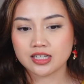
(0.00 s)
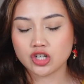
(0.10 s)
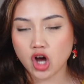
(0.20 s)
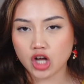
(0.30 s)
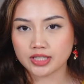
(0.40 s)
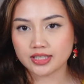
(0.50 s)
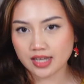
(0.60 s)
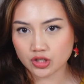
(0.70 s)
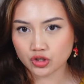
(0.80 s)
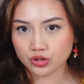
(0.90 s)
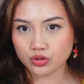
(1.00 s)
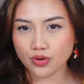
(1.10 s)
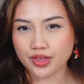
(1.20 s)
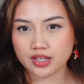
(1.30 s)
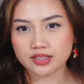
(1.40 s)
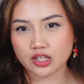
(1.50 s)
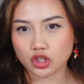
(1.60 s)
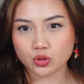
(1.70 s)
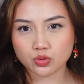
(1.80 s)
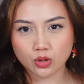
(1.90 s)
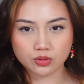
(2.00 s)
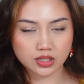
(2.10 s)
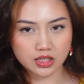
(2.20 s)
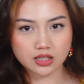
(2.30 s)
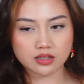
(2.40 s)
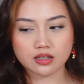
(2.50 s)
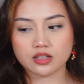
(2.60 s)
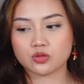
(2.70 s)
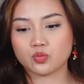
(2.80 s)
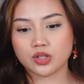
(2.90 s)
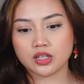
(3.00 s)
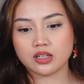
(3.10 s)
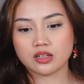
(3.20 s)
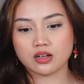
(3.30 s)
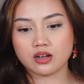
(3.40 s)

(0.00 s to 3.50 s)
non-essentials, or things that you don't need, because we